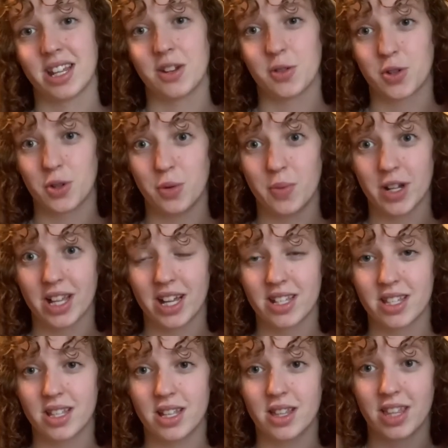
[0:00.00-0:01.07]
in October
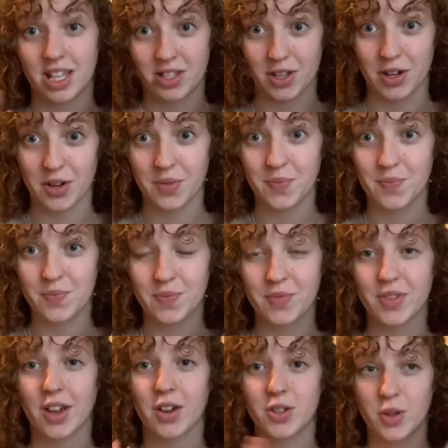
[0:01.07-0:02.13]

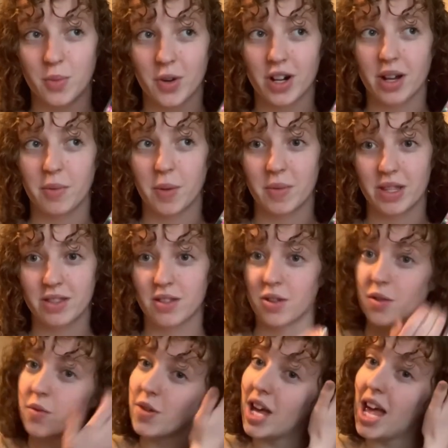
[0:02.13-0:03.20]
a couple of months
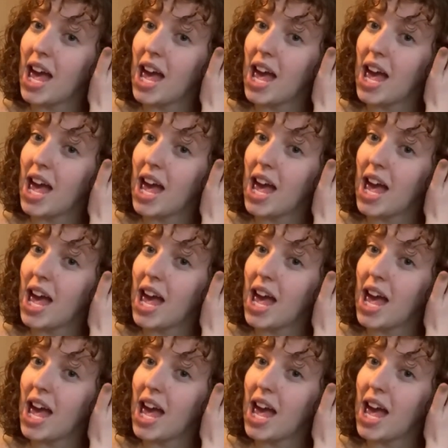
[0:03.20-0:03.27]
ago,